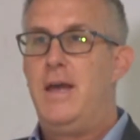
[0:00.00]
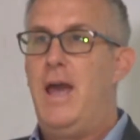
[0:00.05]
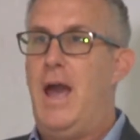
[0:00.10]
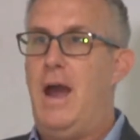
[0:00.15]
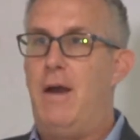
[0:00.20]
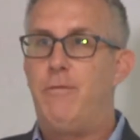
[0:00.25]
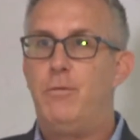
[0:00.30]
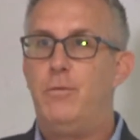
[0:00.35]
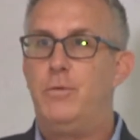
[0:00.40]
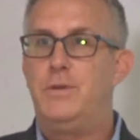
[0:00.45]

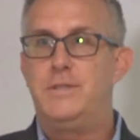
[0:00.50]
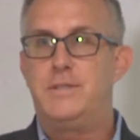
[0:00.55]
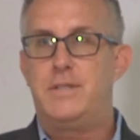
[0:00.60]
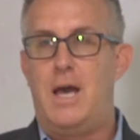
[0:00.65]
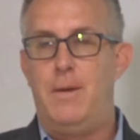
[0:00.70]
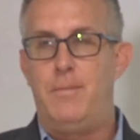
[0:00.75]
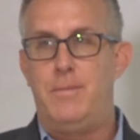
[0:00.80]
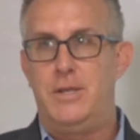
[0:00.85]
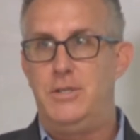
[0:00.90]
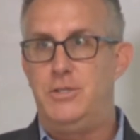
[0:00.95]
Everyone is
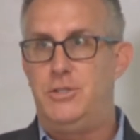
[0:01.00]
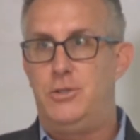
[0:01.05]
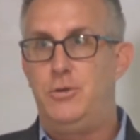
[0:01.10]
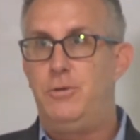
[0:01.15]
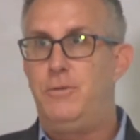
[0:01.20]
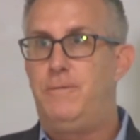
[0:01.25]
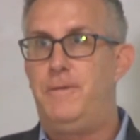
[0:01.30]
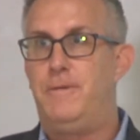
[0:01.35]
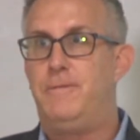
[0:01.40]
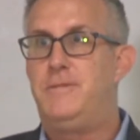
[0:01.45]
coming
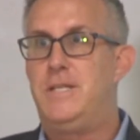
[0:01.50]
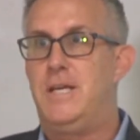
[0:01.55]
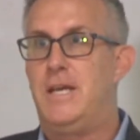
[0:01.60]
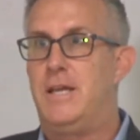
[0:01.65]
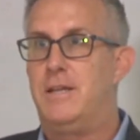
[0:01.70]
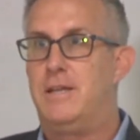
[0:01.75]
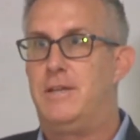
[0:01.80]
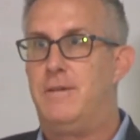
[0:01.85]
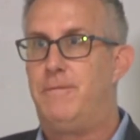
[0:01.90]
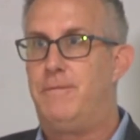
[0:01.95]
June
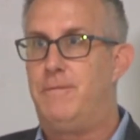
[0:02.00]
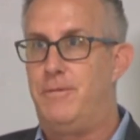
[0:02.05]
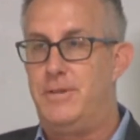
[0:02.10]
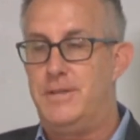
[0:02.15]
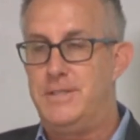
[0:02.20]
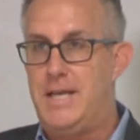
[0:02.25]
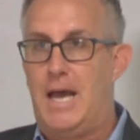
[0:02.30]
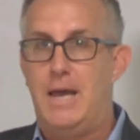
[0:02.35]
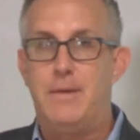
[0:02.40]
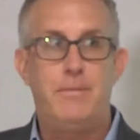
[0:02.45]
15th for
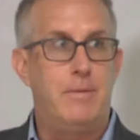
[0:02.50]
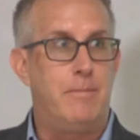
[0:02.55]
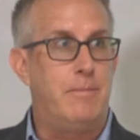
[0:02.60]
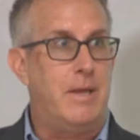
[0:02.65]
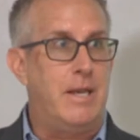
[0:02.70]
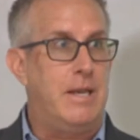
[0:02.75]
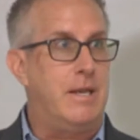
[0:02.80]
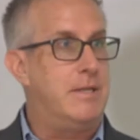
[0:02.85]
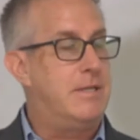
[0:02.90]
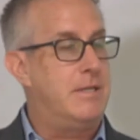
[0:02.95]
this IEP
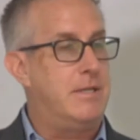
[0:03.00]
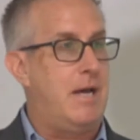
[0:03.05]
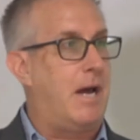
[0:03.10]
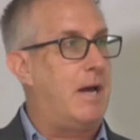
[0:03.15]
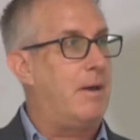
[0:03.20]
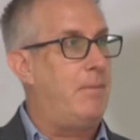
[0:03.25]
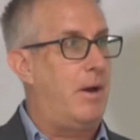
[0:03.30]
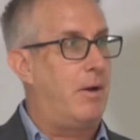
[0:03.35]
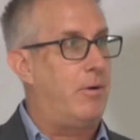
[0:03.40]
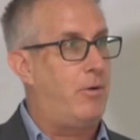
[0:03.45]
meeting to
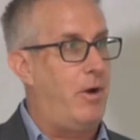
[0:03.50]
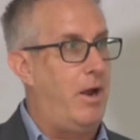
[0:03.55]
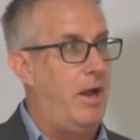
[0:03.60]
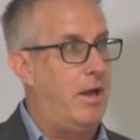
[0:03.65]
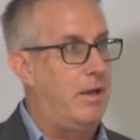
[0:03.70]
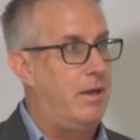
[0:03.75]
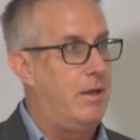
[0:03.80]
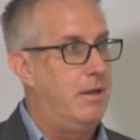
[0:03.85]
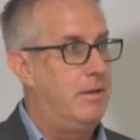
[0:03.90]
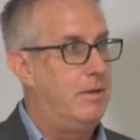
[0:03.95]
talk about
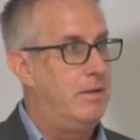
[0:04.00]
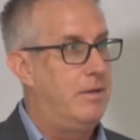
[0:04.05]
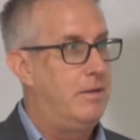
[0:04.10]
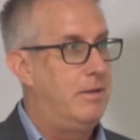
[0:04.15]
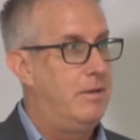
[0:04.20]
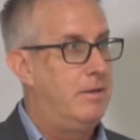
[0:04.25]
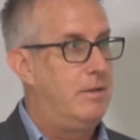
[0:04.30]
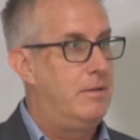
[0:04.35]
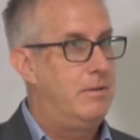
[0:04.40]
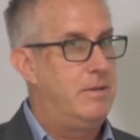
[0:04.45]
Craig.
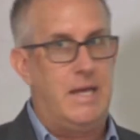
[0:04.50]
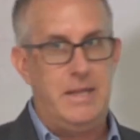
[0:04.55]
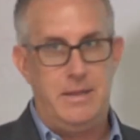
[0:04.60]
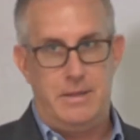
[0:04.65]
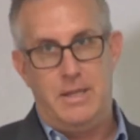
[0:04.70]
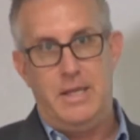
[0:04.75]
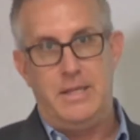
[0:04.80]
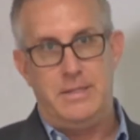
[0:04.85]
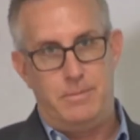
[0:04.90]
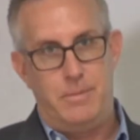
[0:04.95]

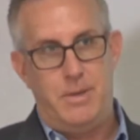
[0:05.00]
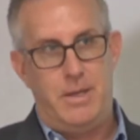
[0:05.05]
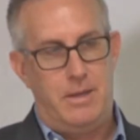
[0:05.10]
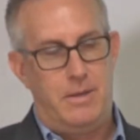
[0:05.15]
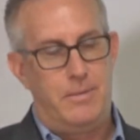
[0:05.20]
That's me.